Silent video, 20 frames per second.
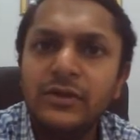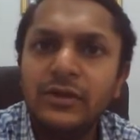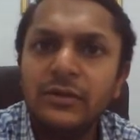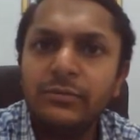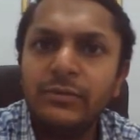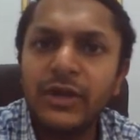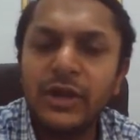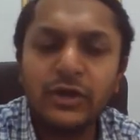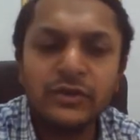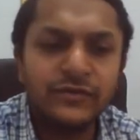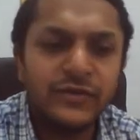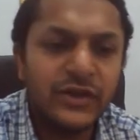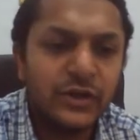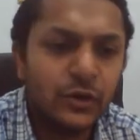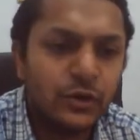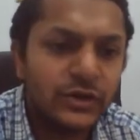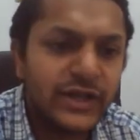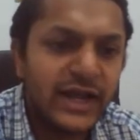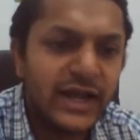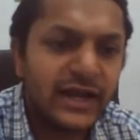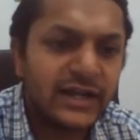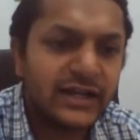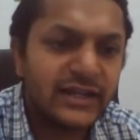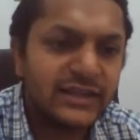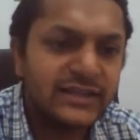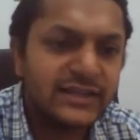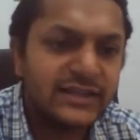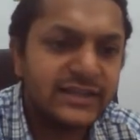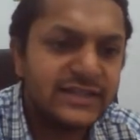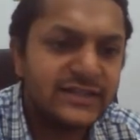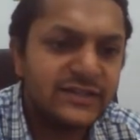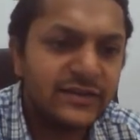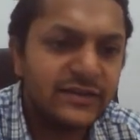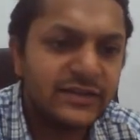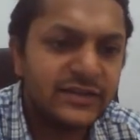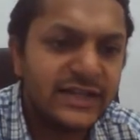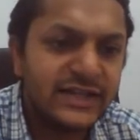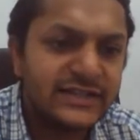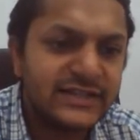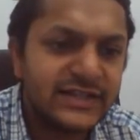because we know that
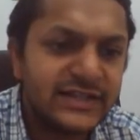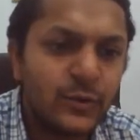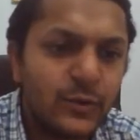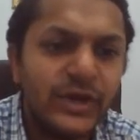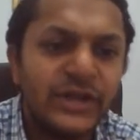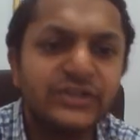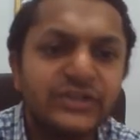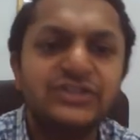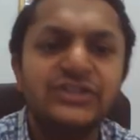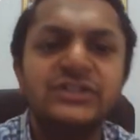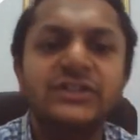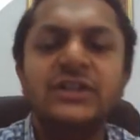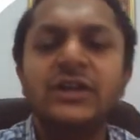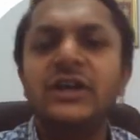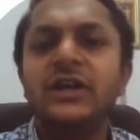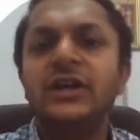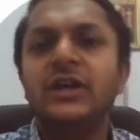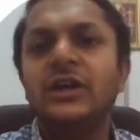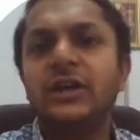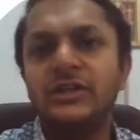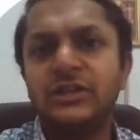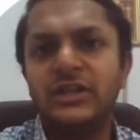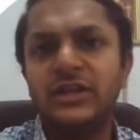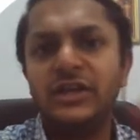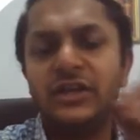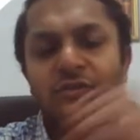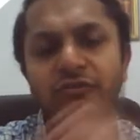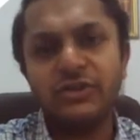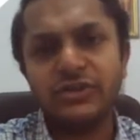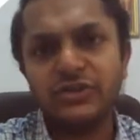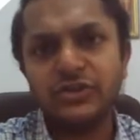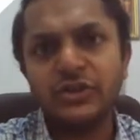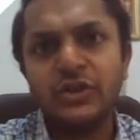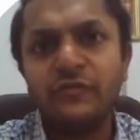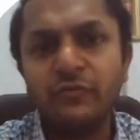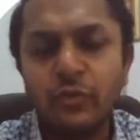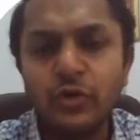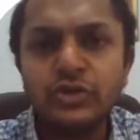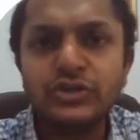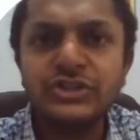this equation, the equation
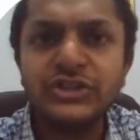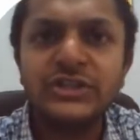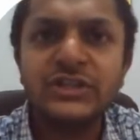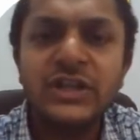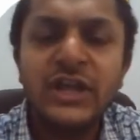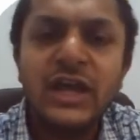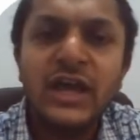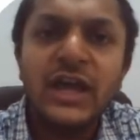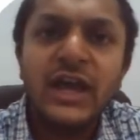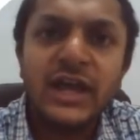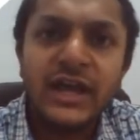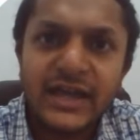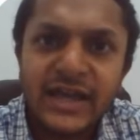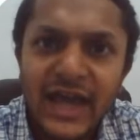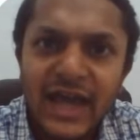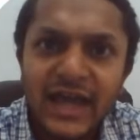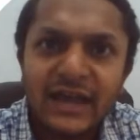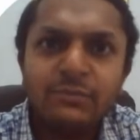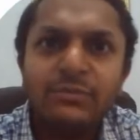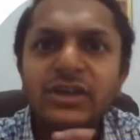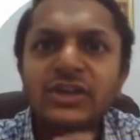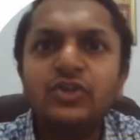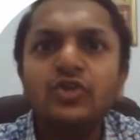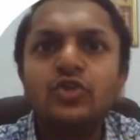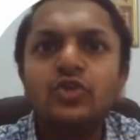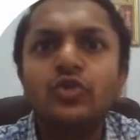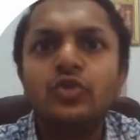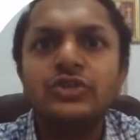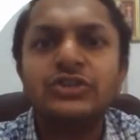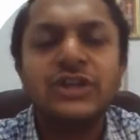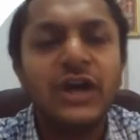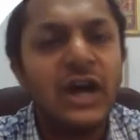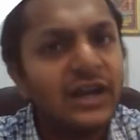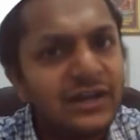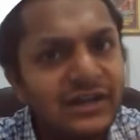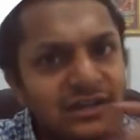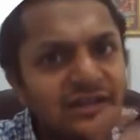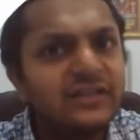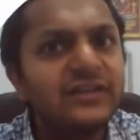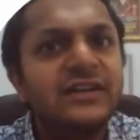of motion, can be used
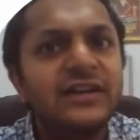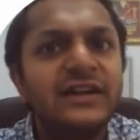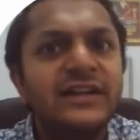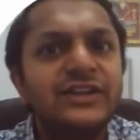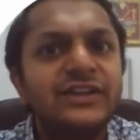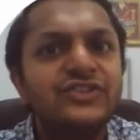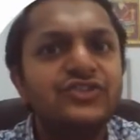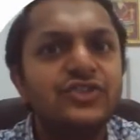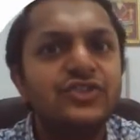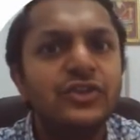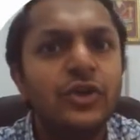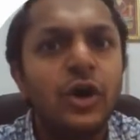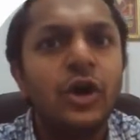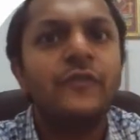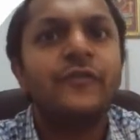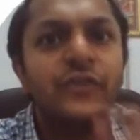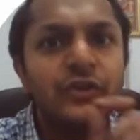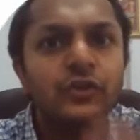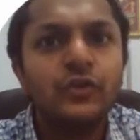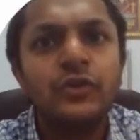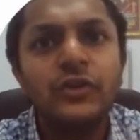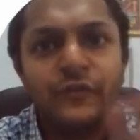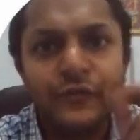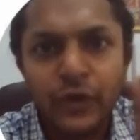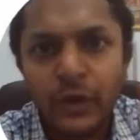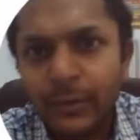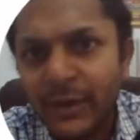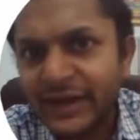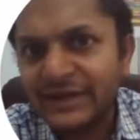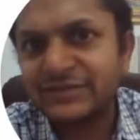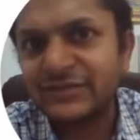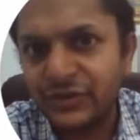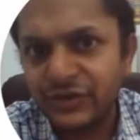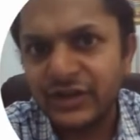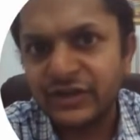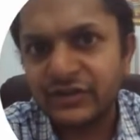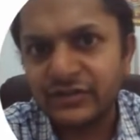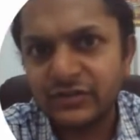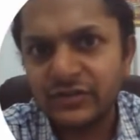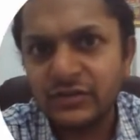under the condition of uniform
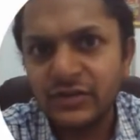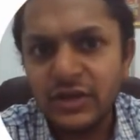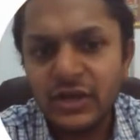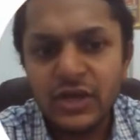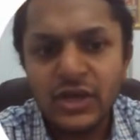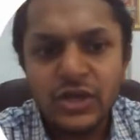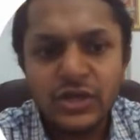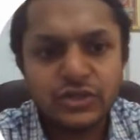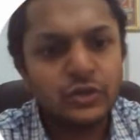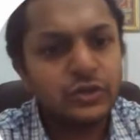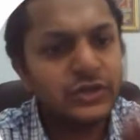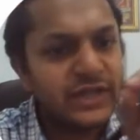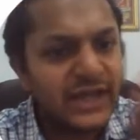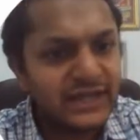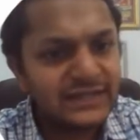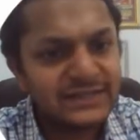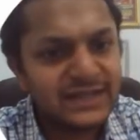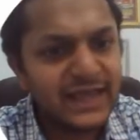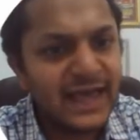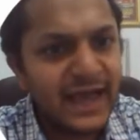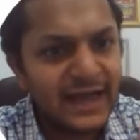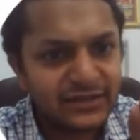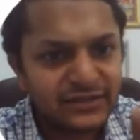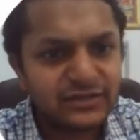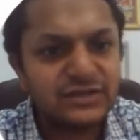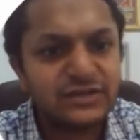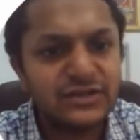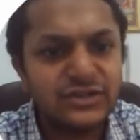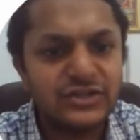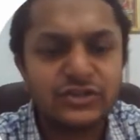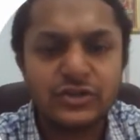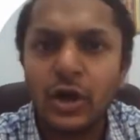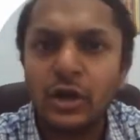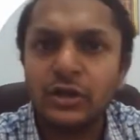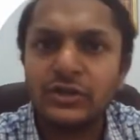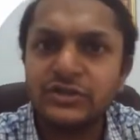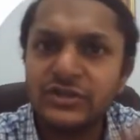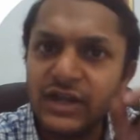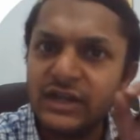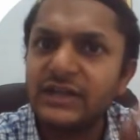acceleration. So yes, acceleration is
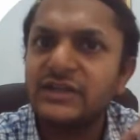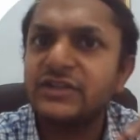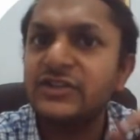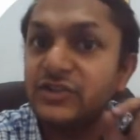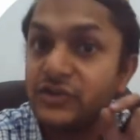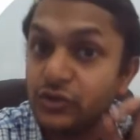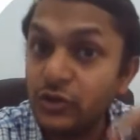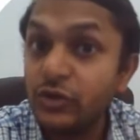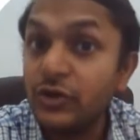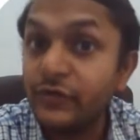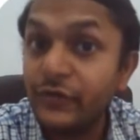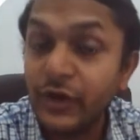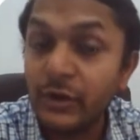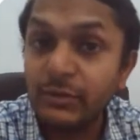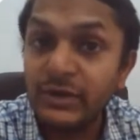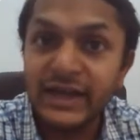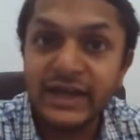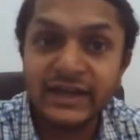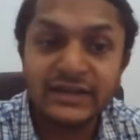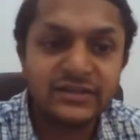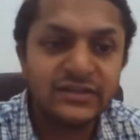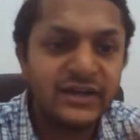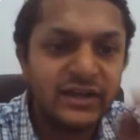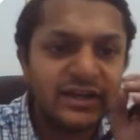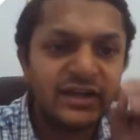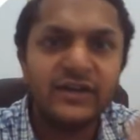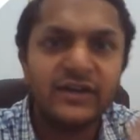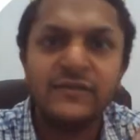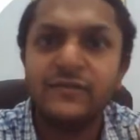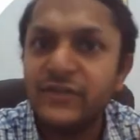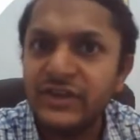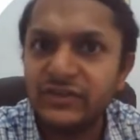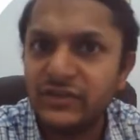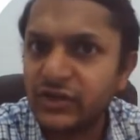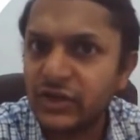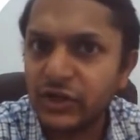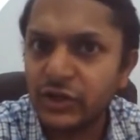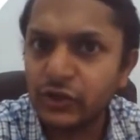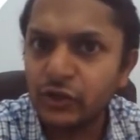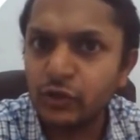constant, it is uniformly accelerated, V is
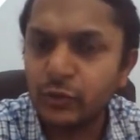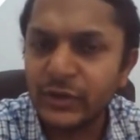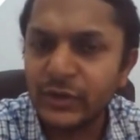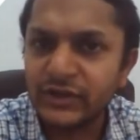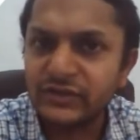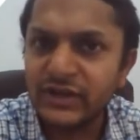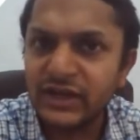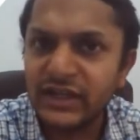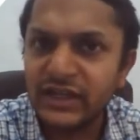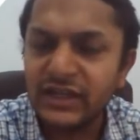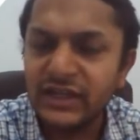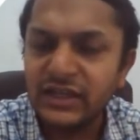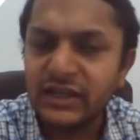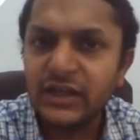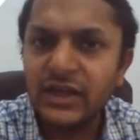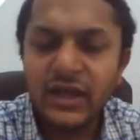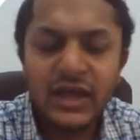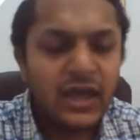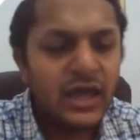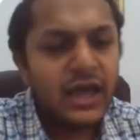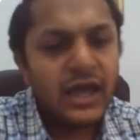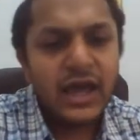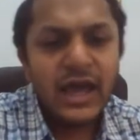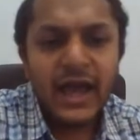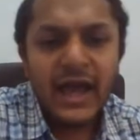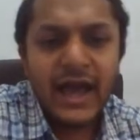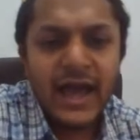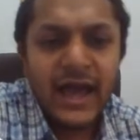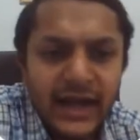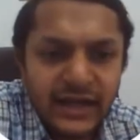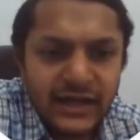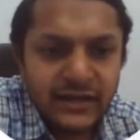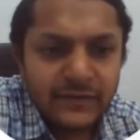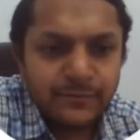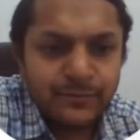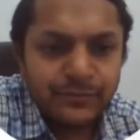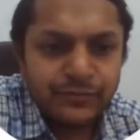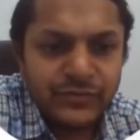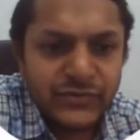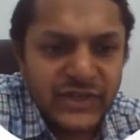equal to u plus at,
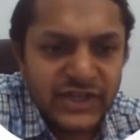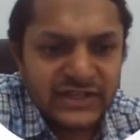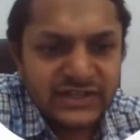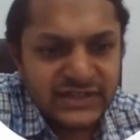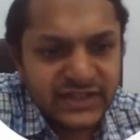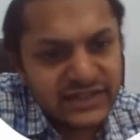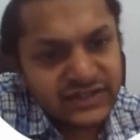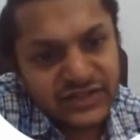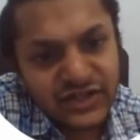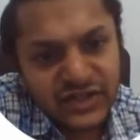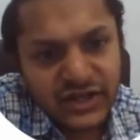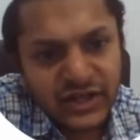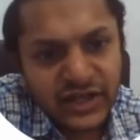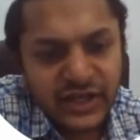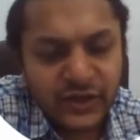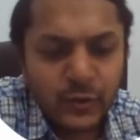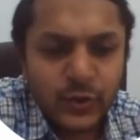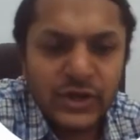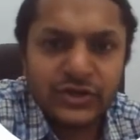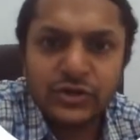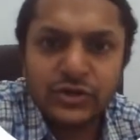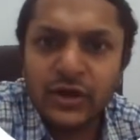and this is a equation